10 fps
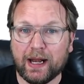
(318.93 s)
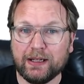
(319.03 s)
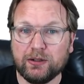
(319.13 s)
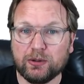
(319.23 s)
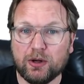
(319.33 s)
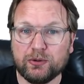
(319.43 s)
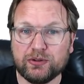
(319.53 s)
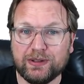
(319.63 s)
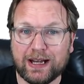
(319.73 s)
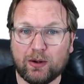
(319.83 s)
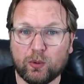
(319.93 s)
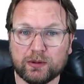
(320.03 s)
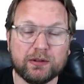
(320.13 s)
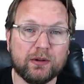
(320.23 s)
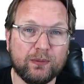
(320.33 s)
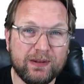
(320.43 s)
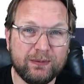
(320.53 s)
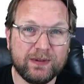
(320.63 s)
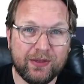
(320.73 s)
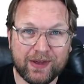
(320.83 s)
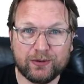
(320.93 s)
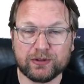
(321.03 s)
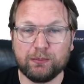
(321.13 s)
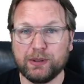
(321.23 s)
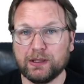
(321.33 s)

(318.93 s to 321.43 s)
and you're going to get 150,000